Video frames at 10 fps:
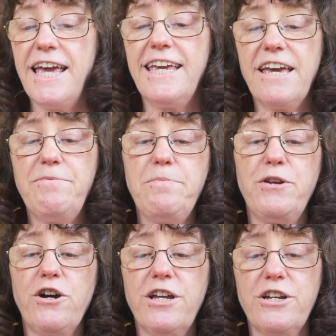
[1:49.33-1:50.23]
He gave me
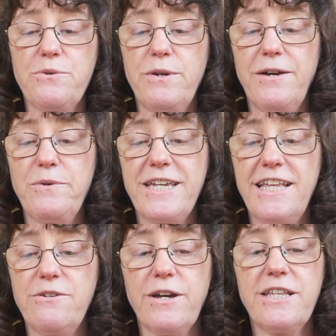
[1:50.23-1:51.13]
binoculars when I was
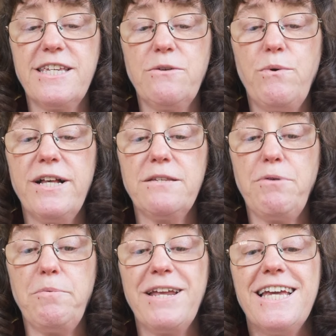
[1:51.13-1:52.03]
eight so I could see the whales
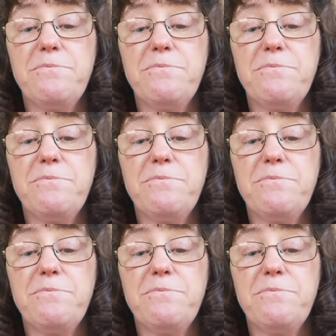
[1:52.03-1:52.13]
properly.